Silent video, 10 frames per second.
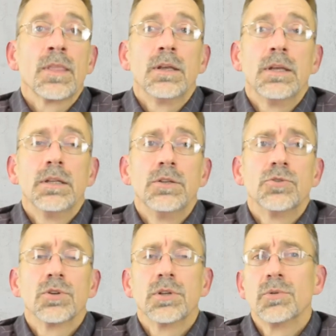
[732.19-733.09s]
And you
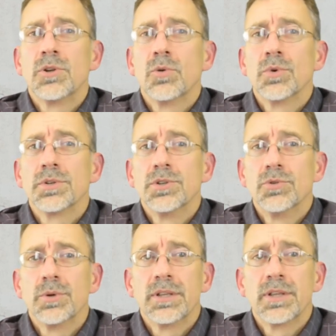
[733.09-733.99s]
certainly don't want to do
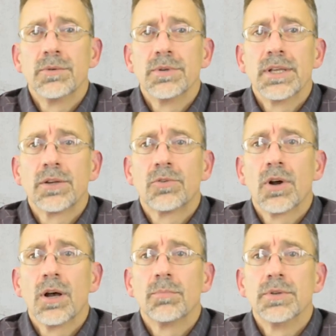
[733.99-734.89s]
anything with that
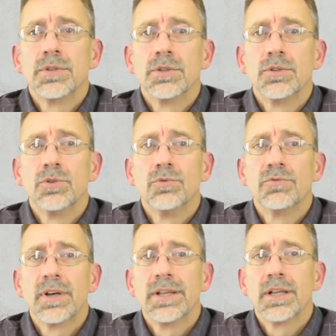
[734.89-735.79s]
crop until you
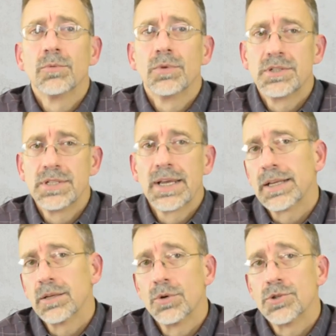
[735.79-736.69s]
find out
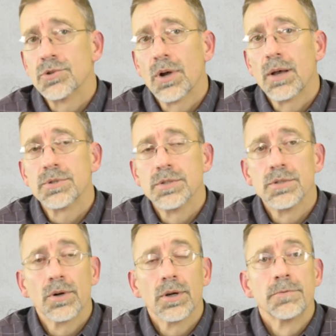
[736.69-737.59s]
exactly what your options
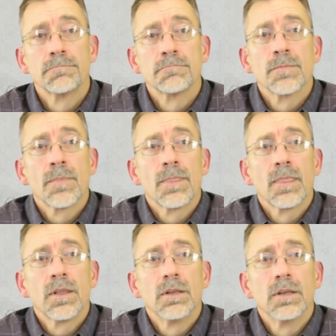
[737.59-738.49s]
are.
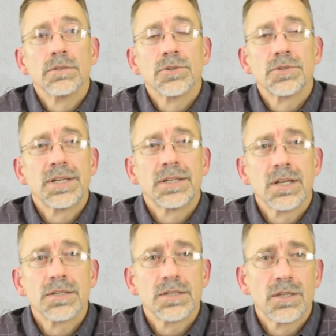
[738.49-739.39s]
So stay in
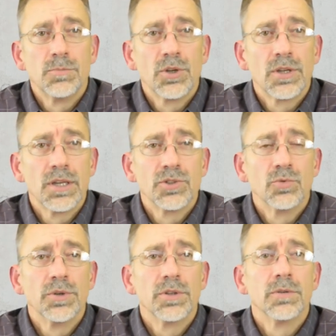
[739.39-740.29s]
constant communication
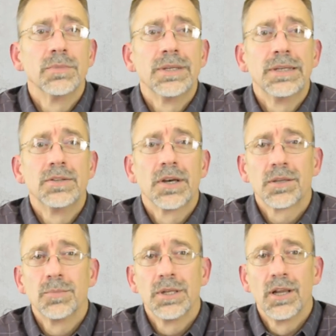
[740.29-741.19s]
with them and
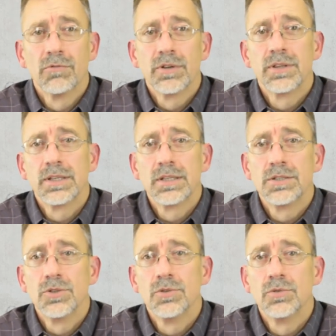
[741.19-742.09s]
document everything
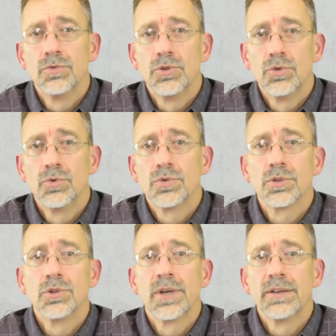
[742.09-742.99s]
that you do so
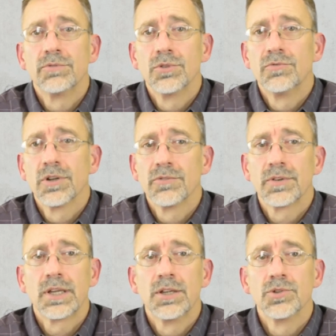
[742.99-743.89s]
you have good
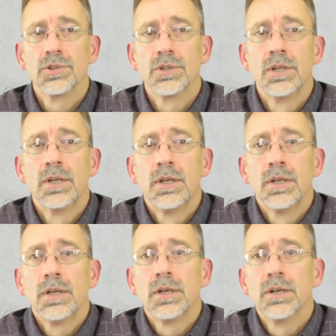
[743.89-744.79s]
verification
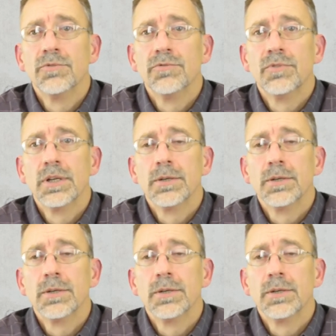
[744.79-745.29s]
of